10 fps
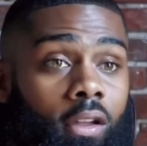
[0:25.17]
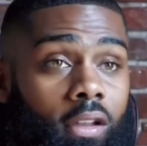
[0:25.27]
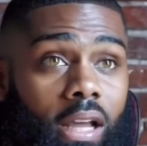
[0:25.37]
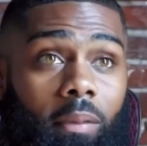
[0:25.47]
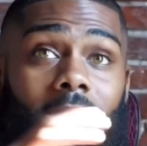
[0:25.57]

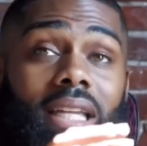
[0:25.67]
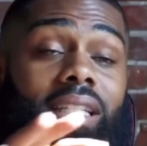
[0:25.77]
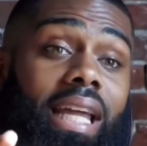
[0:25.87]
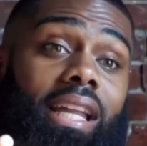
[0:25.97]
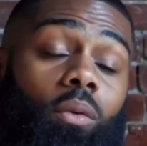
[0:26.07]
Now, me and
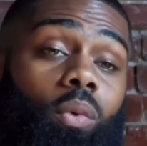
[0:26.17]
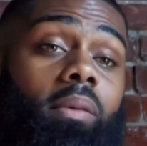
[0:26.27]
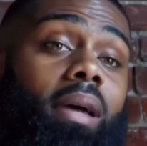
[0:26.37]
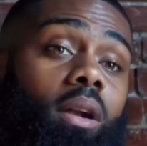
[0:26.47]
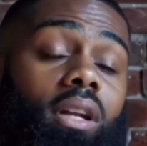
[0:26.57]
Dana, we
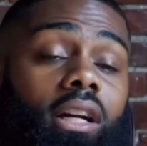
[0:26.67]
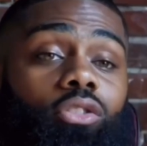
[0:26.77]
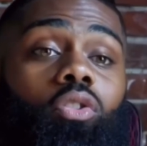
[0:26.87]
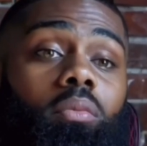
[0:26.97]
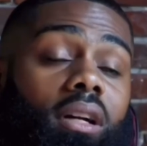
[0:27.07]
met on
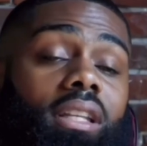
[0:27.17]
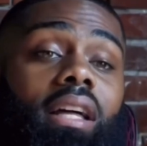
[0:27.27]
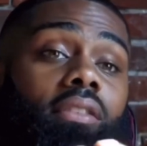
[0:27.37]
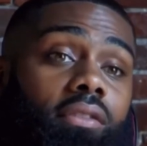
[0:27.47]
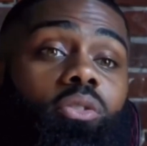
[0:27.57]
October
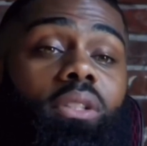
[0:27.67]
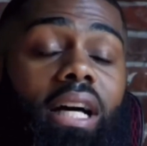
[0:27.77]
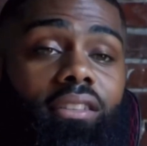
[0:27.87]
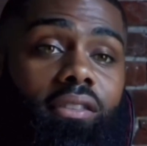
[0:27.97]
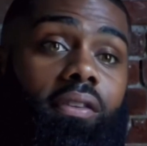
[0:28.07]
11th,
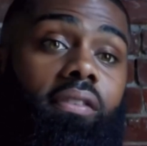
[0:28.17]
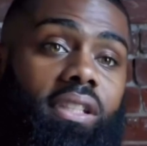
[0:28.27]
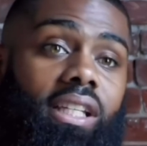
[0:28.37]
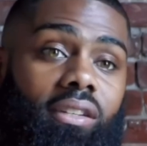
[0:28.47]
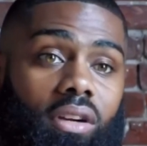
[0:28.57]

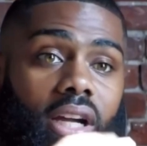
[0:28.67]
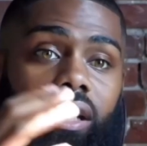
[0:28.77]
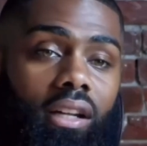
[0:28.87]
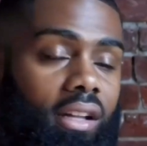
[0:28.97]
2015, right?